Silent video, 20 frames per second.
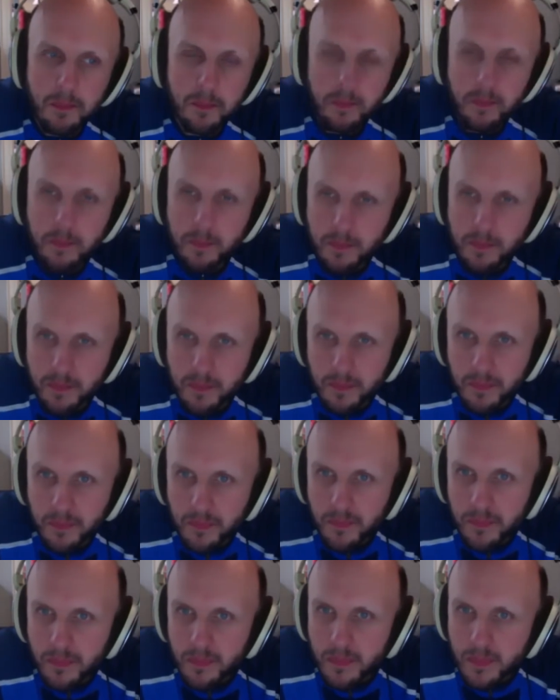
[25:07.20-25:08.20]
So
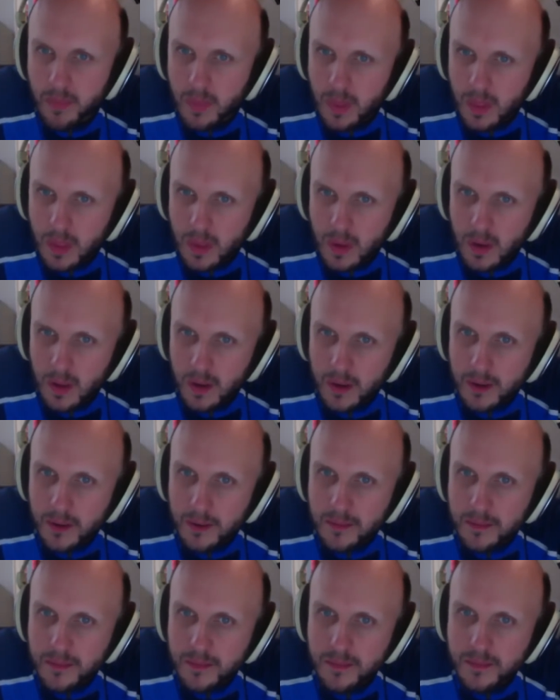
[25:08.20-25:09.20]
I tend
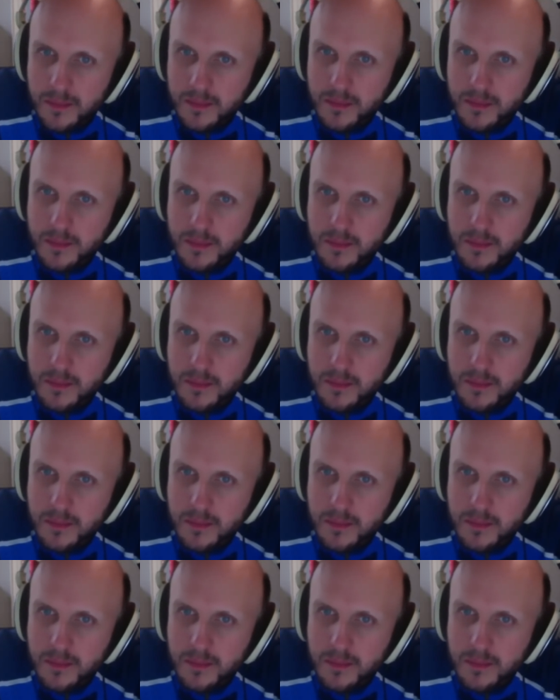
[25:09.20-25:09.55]
to leave it